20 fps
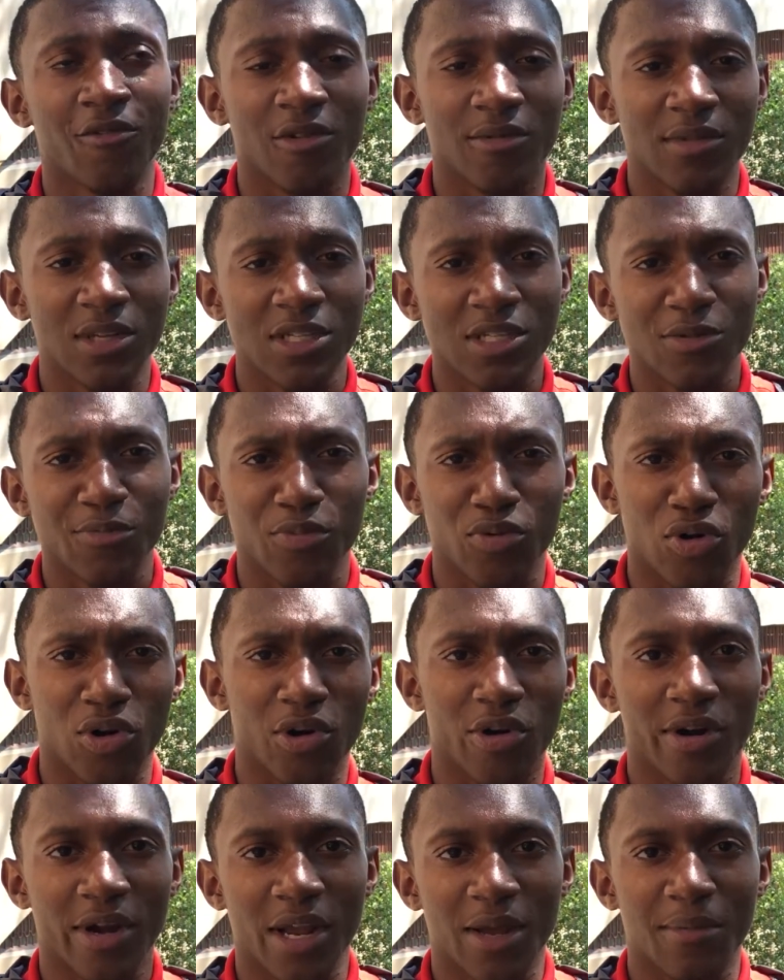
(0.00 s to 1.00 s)
From this
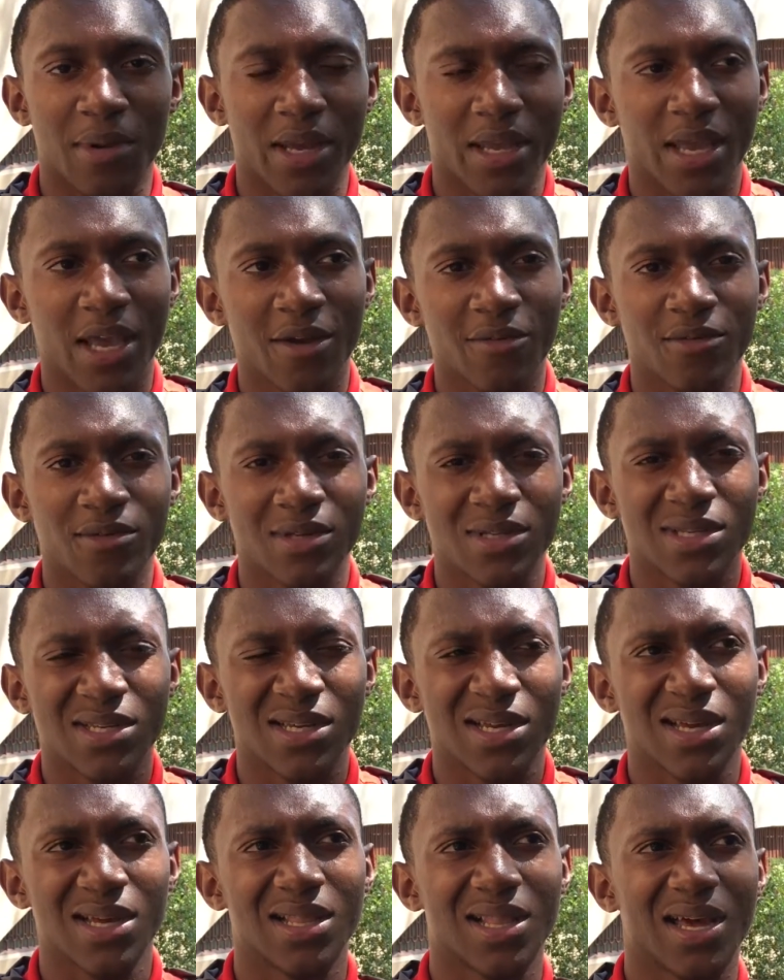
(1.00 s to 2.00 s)
program, I gained
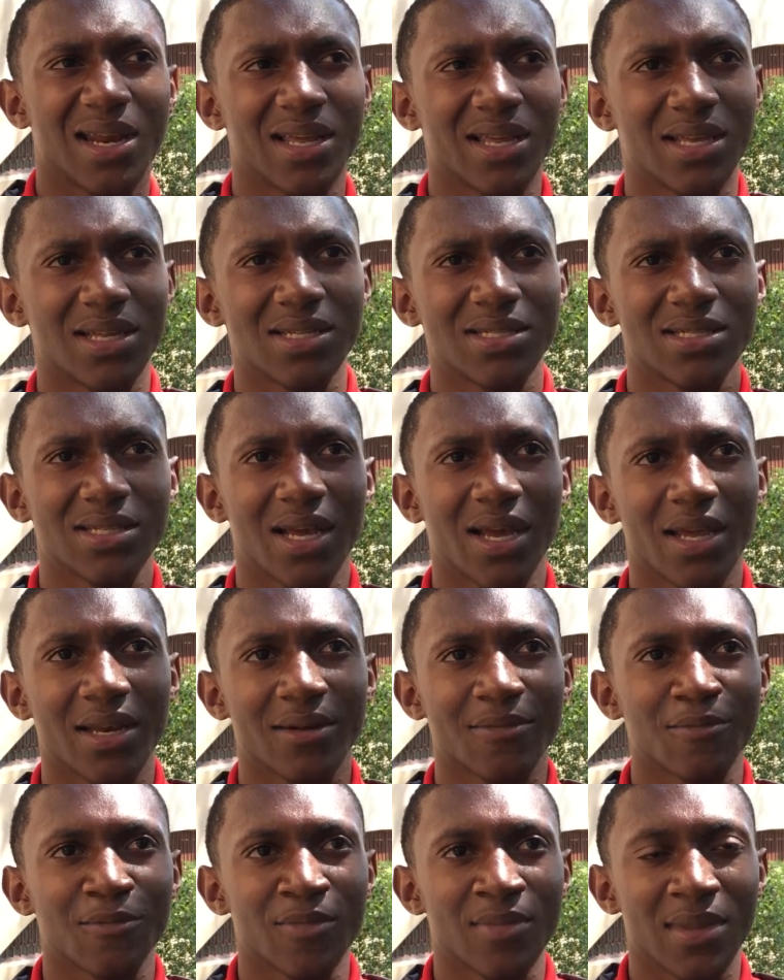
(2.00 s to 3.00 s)
a lot of insight
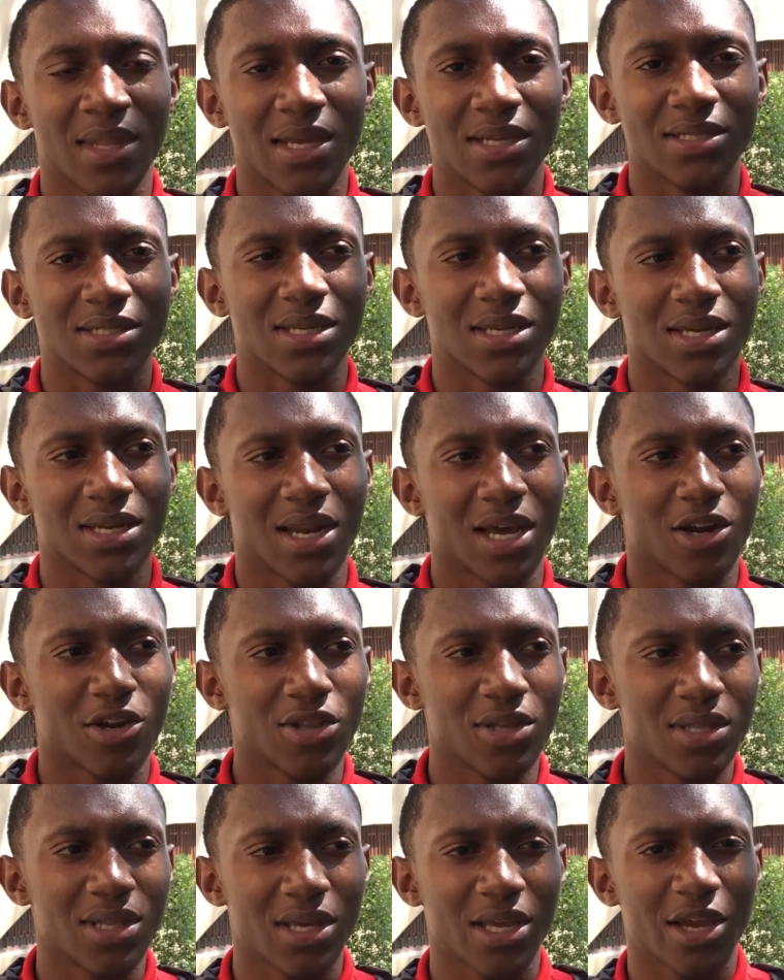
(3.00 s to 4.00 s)
into not
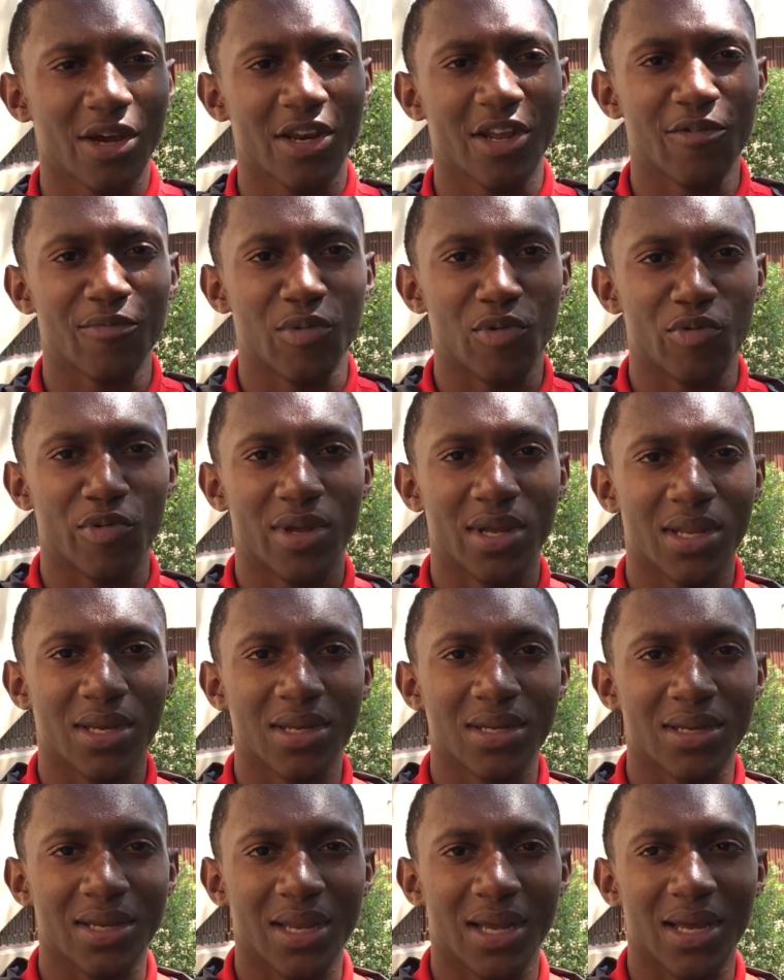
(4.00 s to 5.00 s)
only the County of
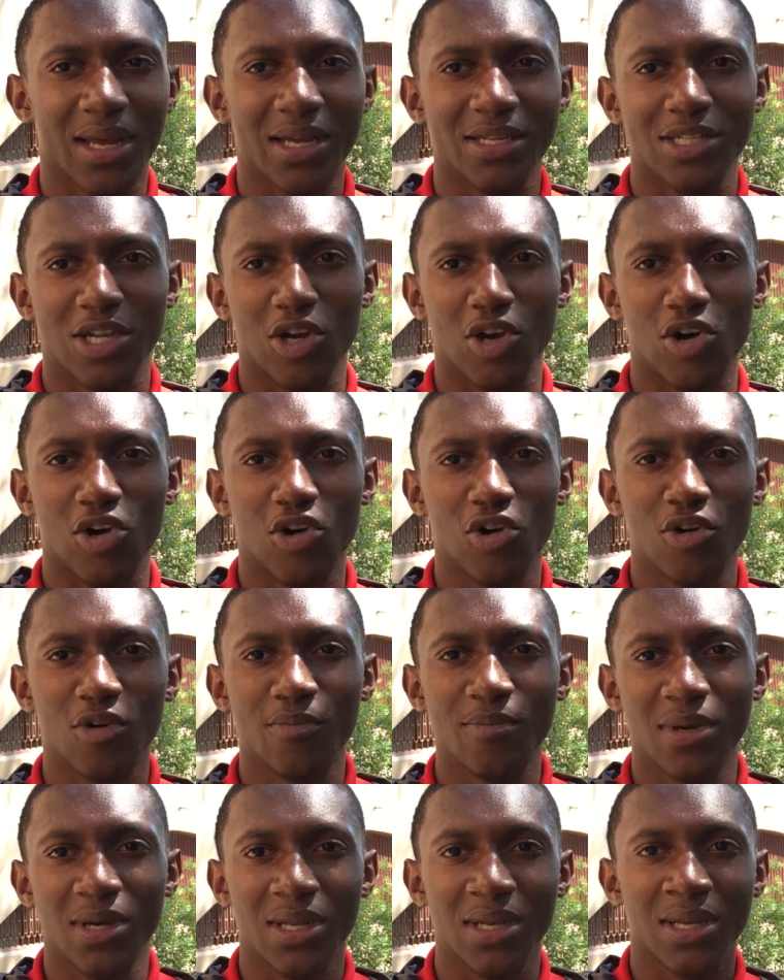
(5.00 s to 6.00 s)
Marin as a whole,
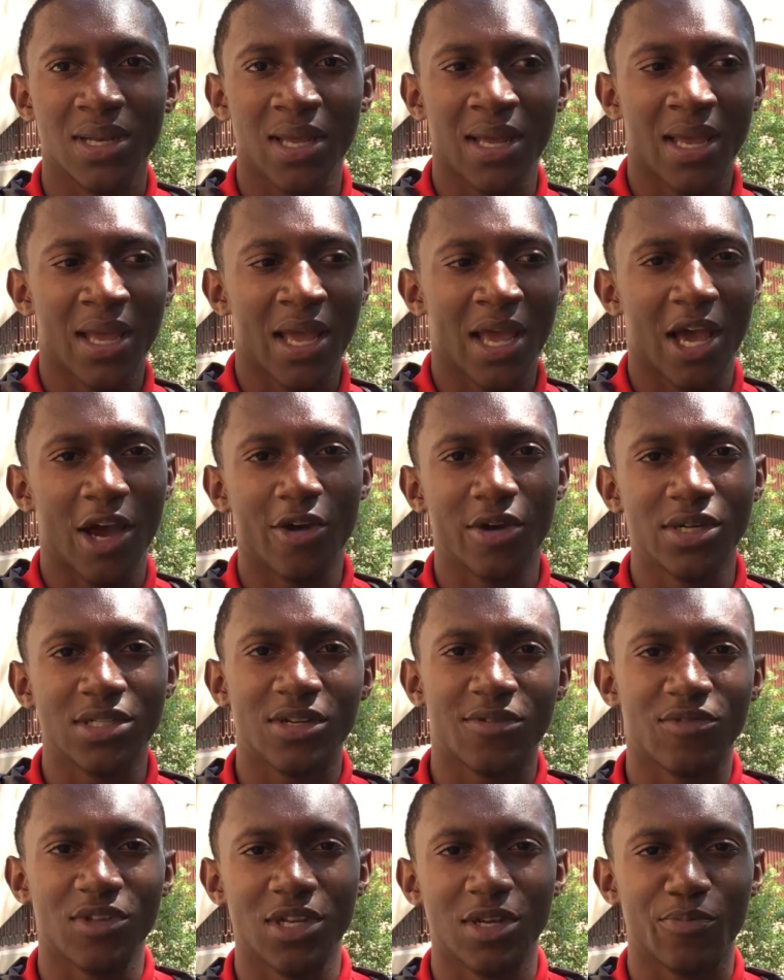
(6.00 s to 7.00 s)
but how
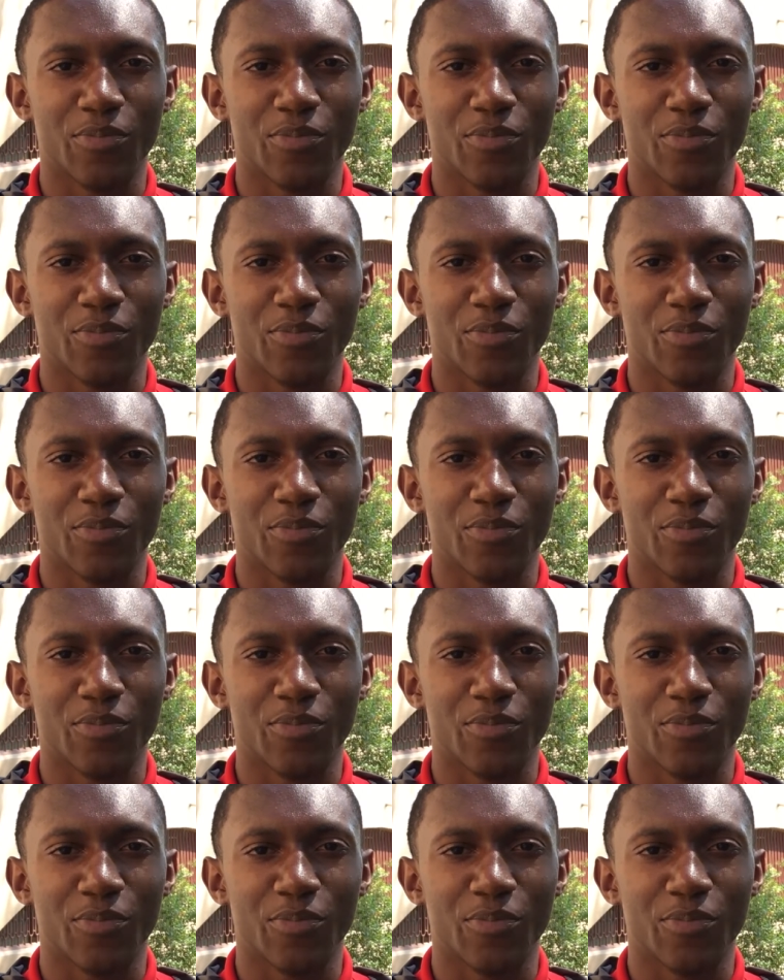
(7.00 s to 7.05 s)
each of the